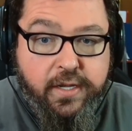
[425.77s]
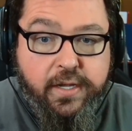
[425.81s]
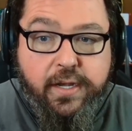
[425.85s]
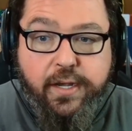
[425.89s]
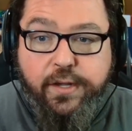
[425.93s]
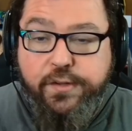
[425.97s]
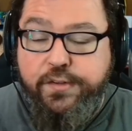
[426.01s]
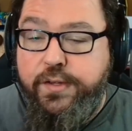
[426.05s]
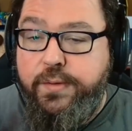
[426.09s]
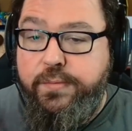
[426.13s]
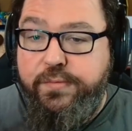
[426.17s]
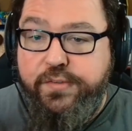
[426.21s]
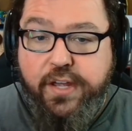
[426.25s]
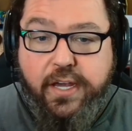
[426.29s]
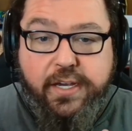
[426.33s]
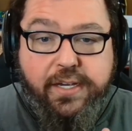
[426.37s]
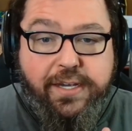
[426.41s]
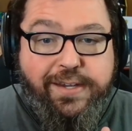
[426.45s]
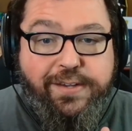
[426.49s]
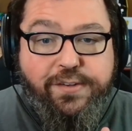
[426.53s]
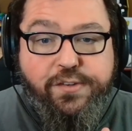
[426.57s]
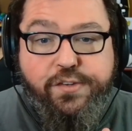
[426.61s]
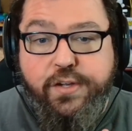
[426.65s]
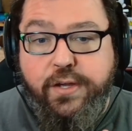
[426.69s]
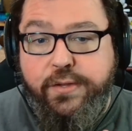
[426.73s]
It seems like he
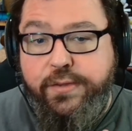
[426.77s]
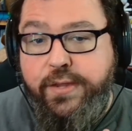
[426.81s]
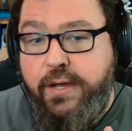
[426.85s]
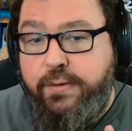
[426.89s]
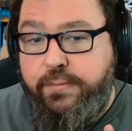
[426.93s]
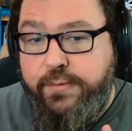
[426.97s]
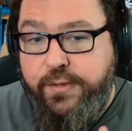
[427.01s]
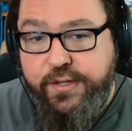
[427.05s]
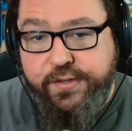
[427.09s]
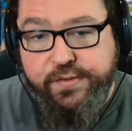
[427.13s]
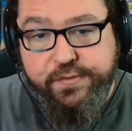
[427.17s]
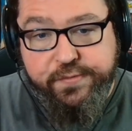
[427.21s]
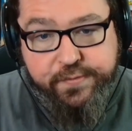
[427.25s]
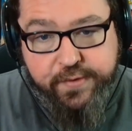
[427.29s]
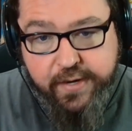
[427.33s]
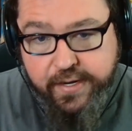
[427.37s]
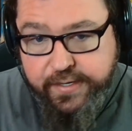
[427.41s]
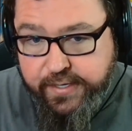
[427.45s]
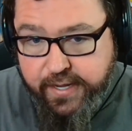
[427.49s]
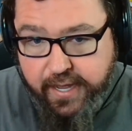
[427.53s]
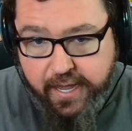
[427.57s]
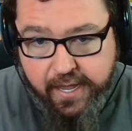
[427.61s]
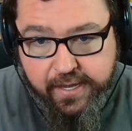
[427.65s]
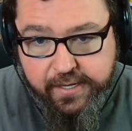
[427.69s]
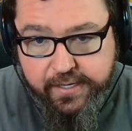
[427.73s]
has done that with his
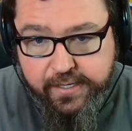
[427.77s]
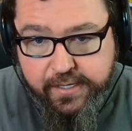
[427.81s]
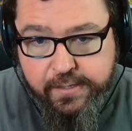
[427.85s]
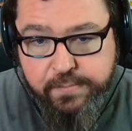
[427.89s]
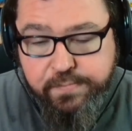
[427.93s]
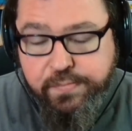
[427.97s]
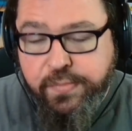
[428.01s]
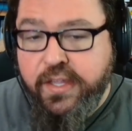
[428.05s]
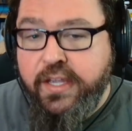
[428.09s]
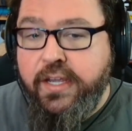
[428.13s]
friend Eddie.